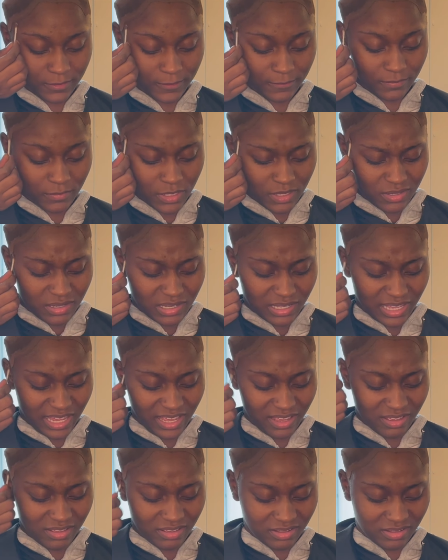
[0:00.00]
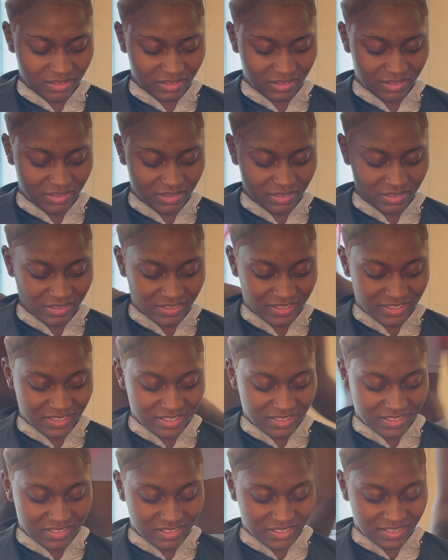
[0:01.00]
like to clean. Well, you
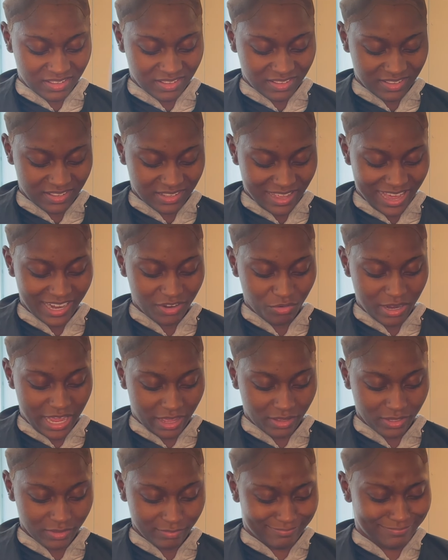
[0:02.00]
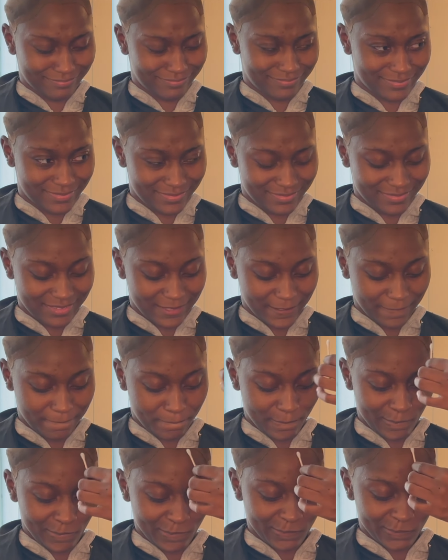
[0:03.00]
know what? Everybody should do this.
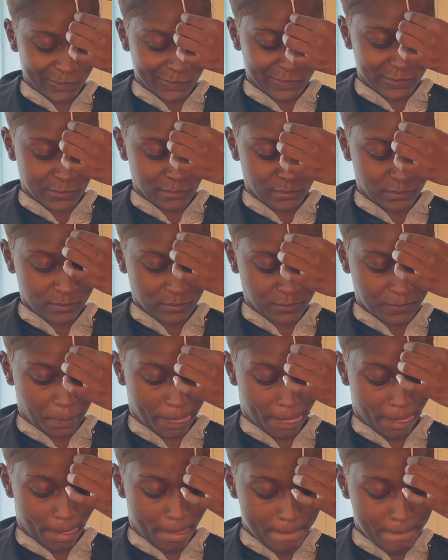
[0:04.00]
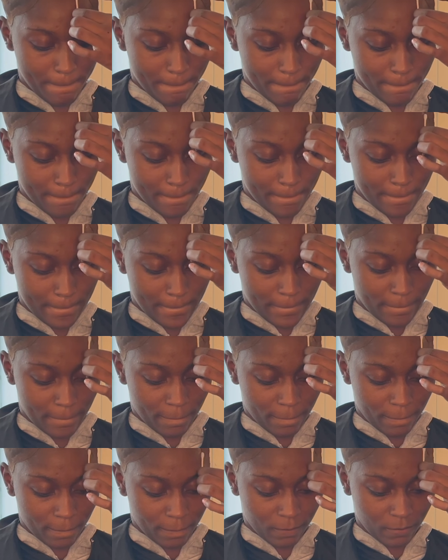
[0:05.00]
Clean that
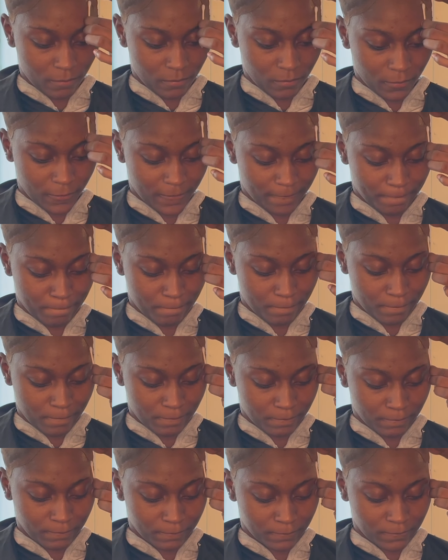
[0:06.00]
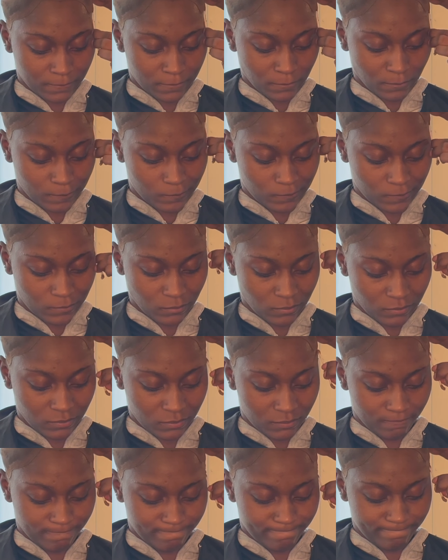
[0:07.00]
hairline before you lay that wig
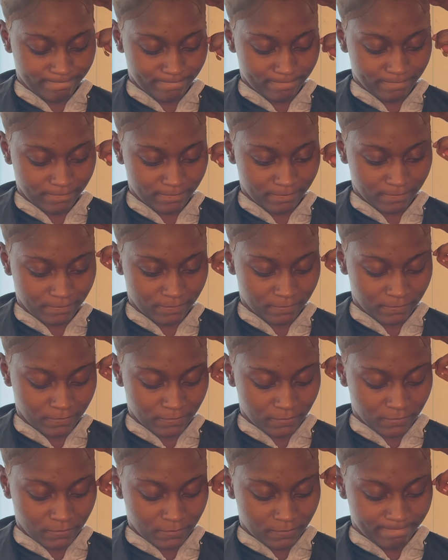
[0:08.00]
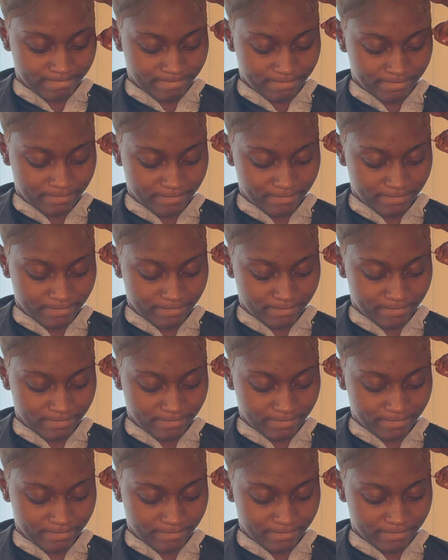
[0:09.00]
down, okay? Because that's the